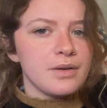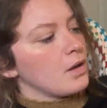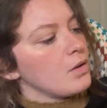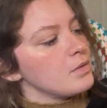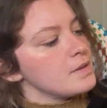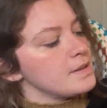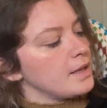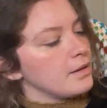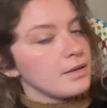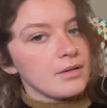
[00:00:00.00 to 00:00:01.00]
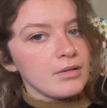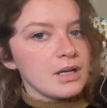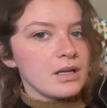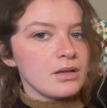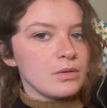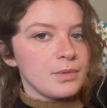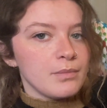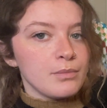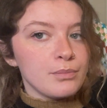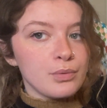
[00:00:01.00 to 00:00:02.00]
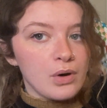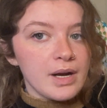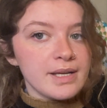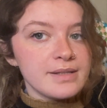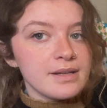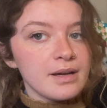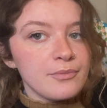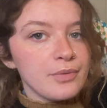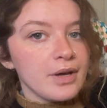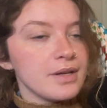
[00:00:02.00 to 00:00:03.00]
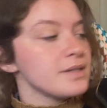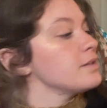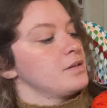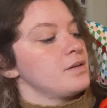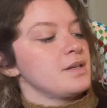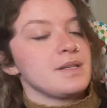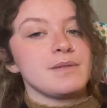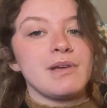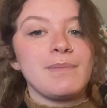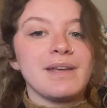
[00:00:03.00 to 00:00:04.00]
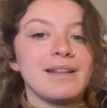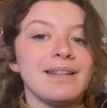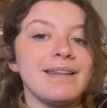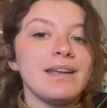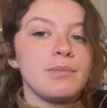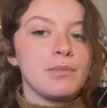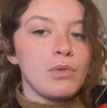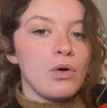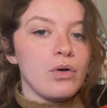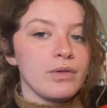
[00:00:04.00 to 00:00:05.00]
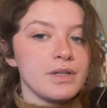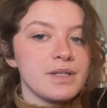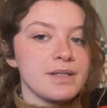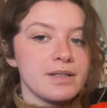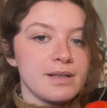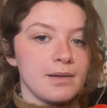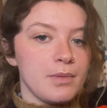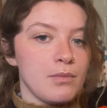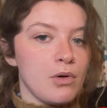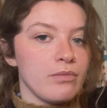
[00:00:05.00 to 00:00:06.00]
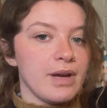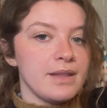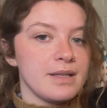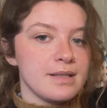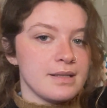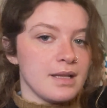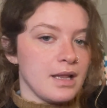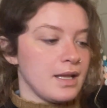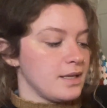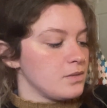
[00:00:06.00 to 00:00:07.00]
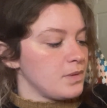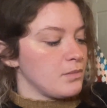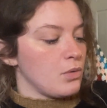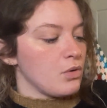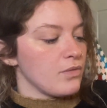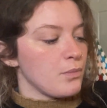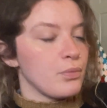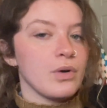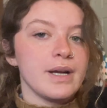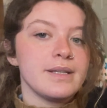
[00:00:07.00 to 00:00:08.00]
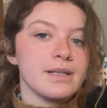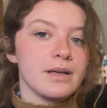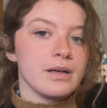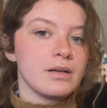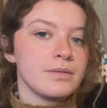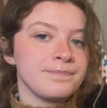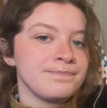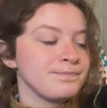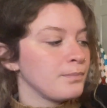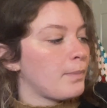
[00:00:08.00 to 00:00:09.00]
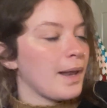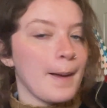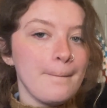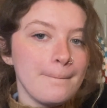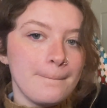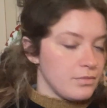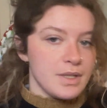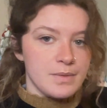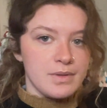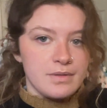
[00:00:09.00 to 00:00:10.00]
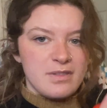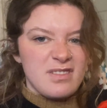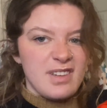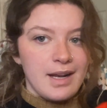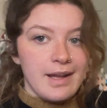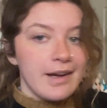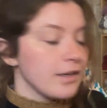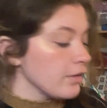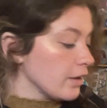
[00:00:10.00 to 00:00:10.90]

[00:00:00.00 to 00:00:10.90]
I would say that they're a little bit brighter in person. So this is maybe a little bit more orange, this is a little bit more red, this is a little bit more of a brighter plum. This one's fairly accurate.